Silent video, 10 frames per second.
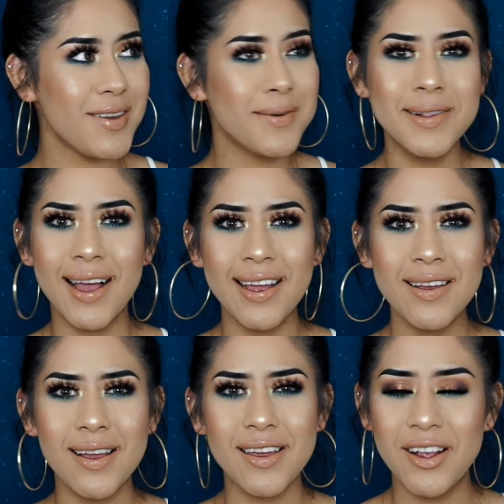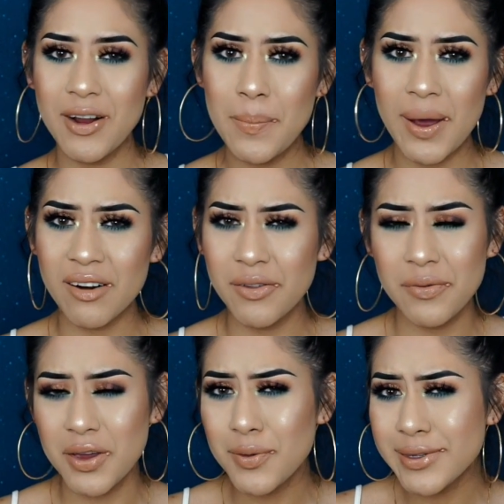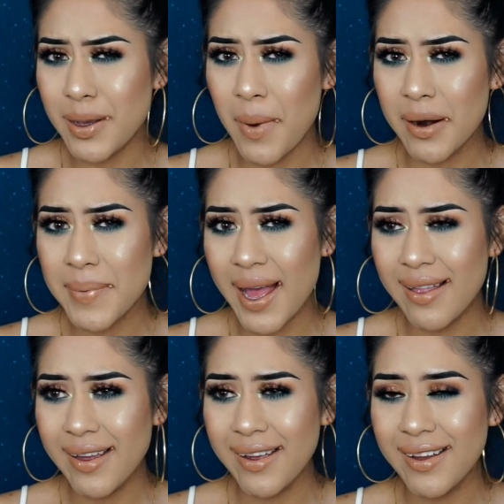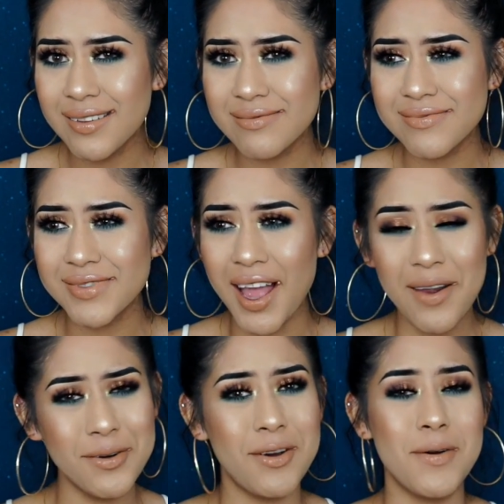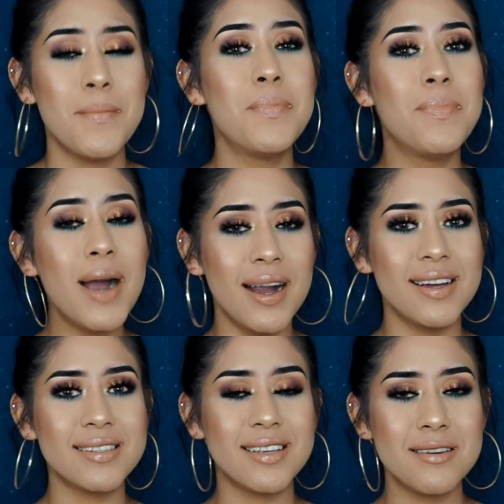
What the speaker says: you like hearing better reviews about a palette. I don't know, but